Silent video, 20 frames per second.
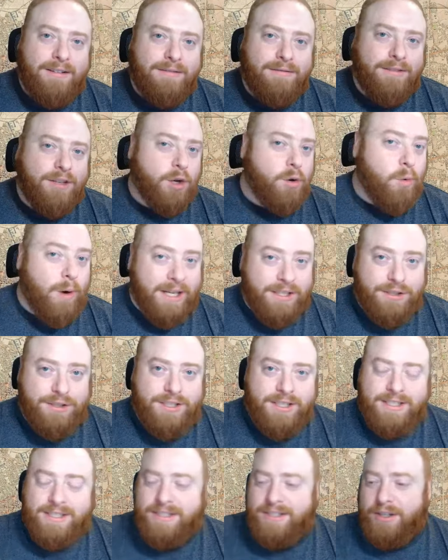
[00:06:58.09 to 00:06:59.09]
the
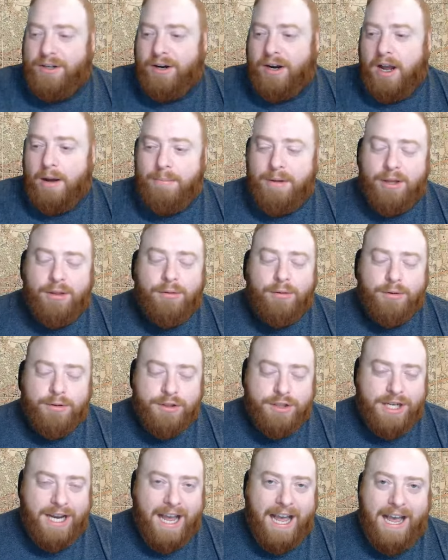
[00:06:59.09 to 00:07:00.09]
questions that are coming through
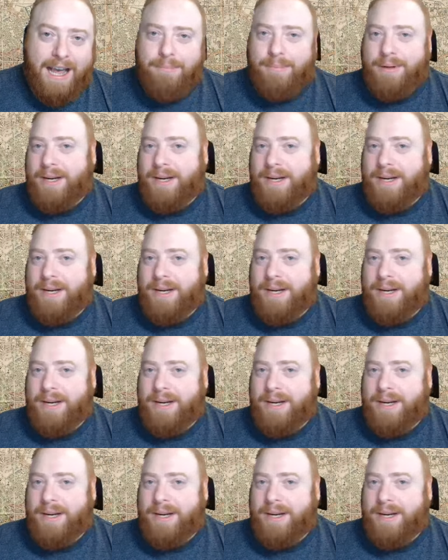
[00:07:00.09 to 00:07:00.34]
chat,